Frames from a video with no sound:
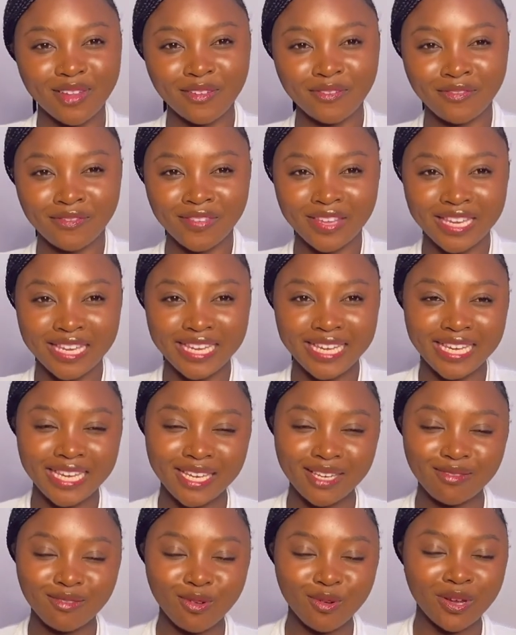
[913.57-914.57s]

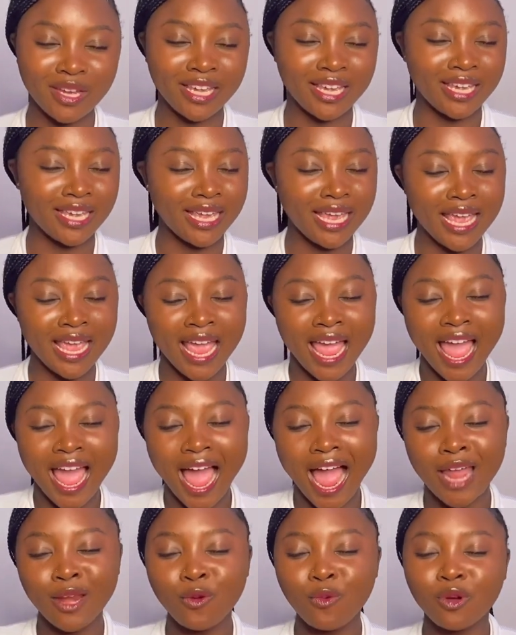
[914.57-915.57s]
feeling okay.
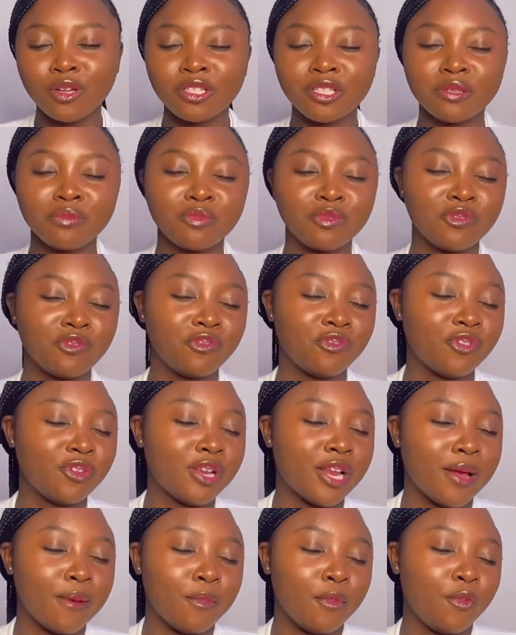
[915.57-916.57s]
I don't want him to
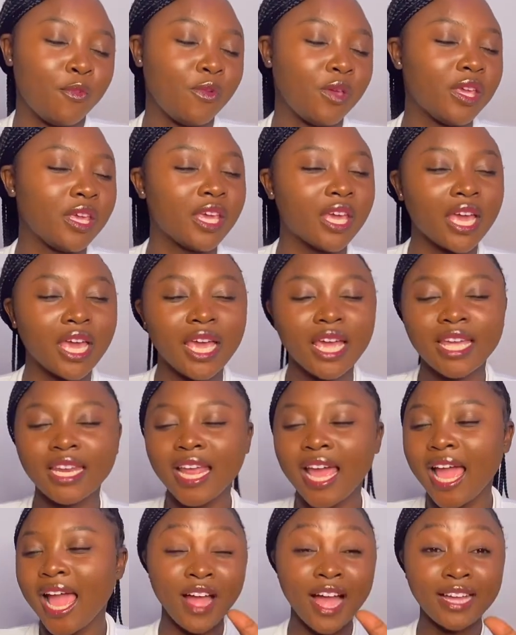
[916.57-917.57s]
feel I'm wicked.
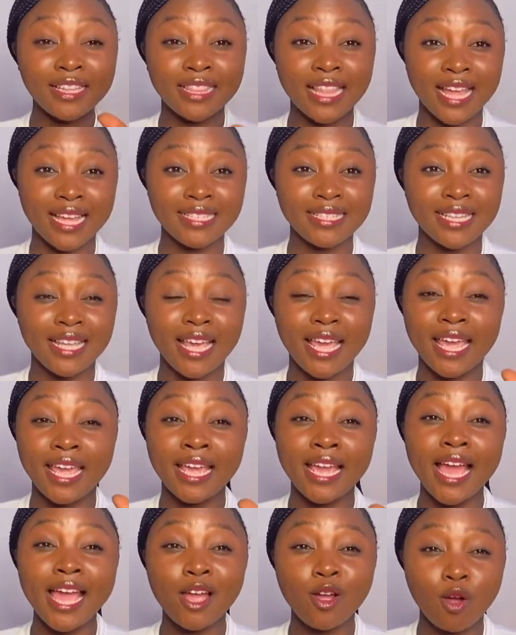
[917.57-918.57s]
The fact that a
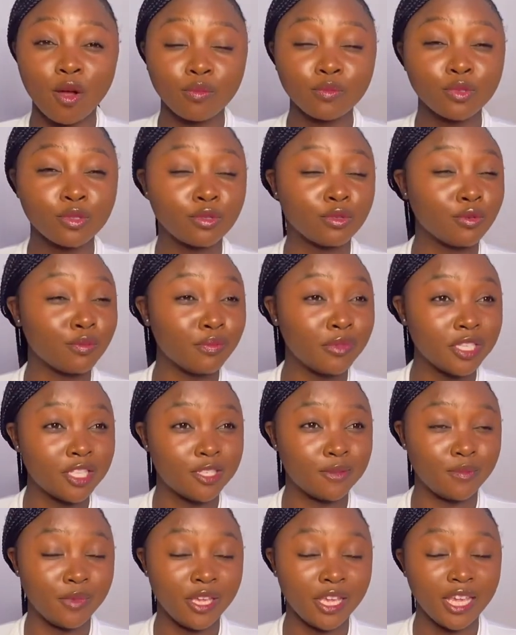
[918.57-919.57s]
guy comes to
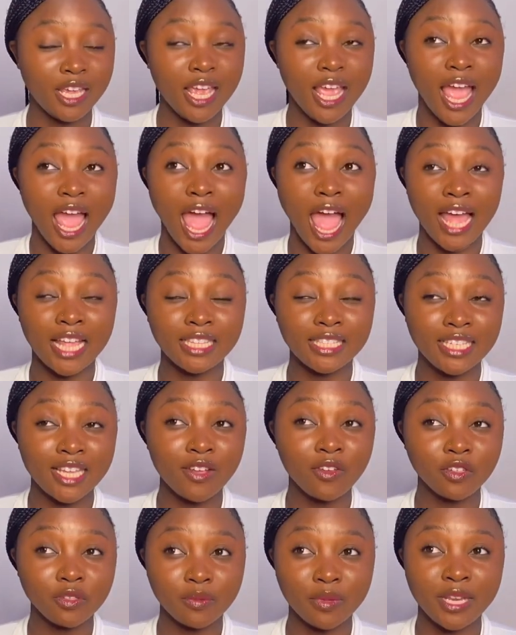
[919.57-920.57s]
meet me and
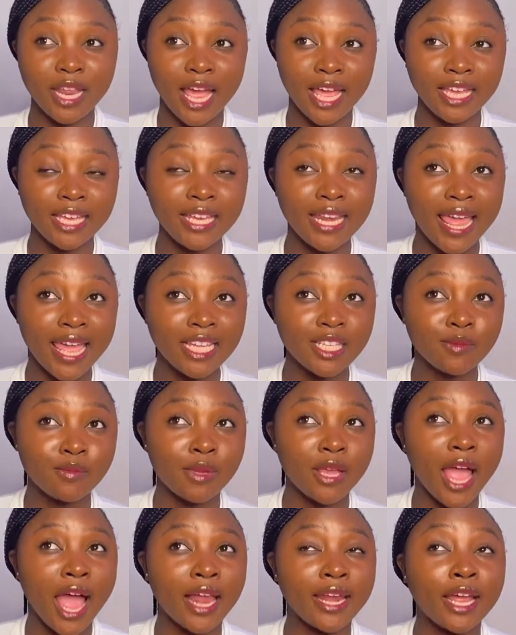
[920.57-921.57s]
tells me that he likes
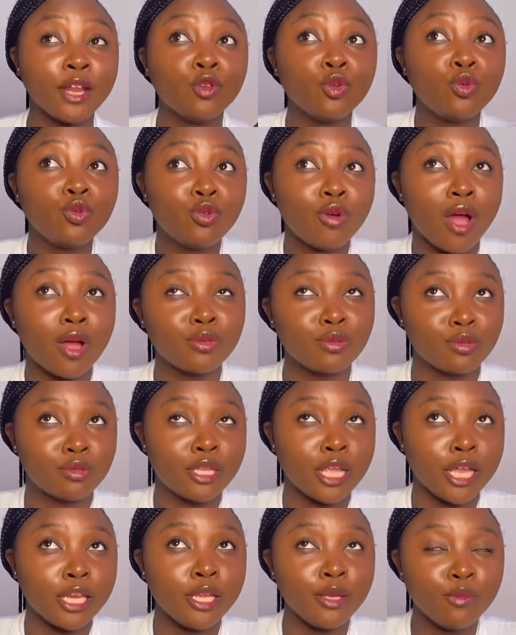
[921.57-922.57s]
me and I don't know how to
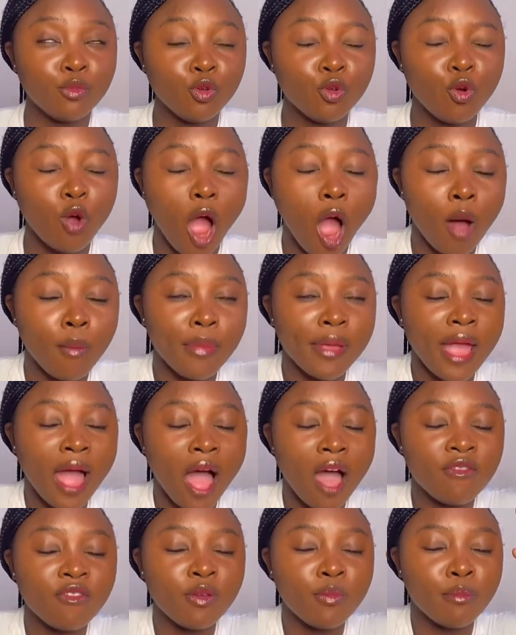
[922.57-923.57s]
tell him no, I'll be
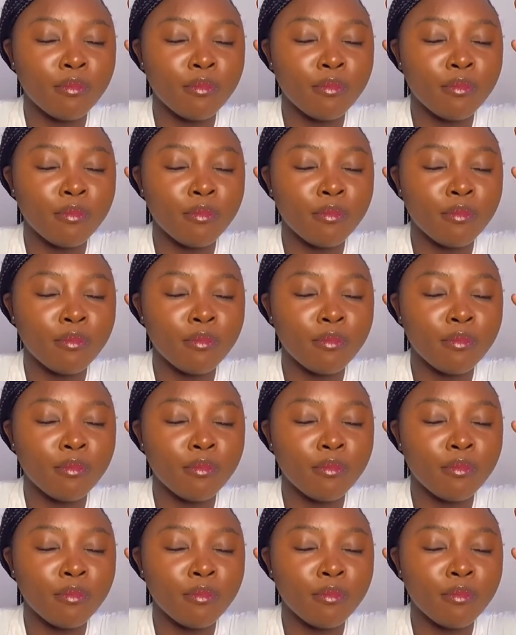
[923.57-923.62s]
having